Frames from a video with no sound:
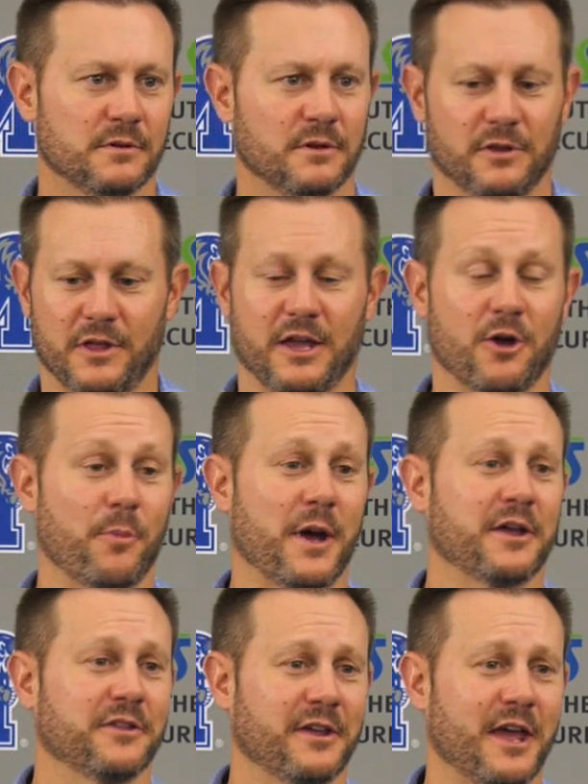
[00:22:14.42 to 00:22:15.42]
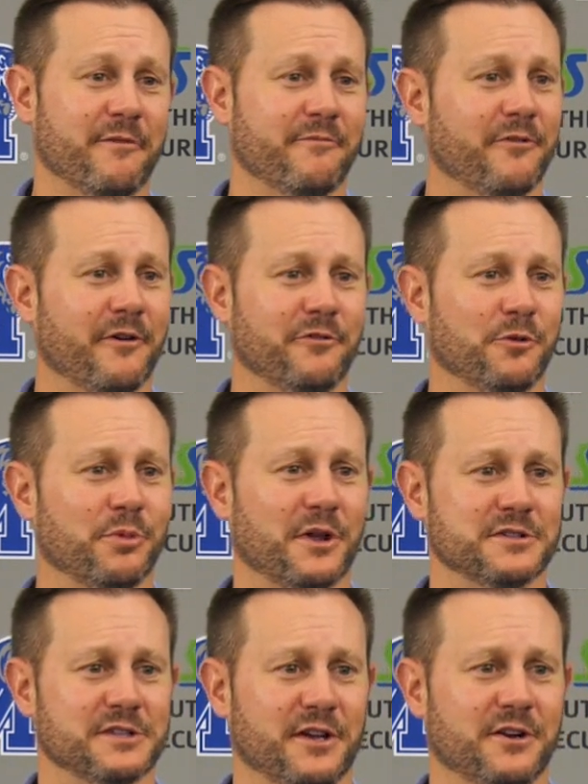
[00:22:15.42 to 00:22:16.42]
they go back in the game a few
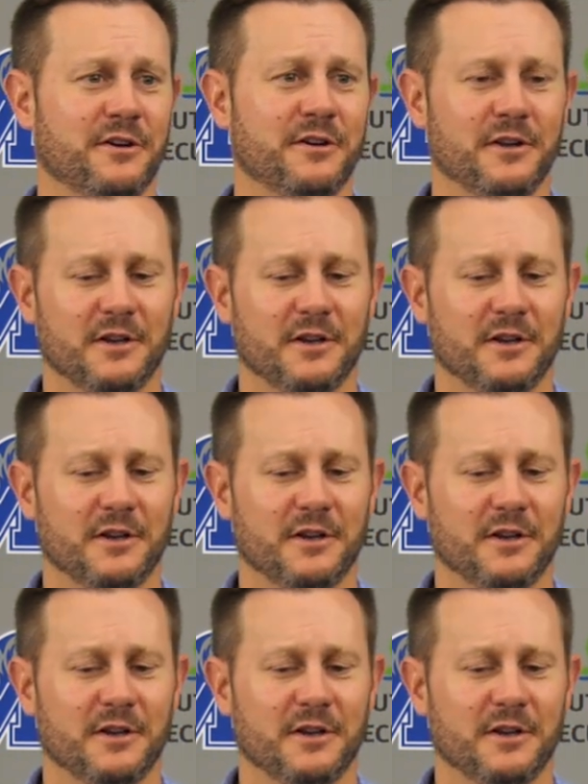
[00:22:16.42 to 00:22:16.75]
plays later.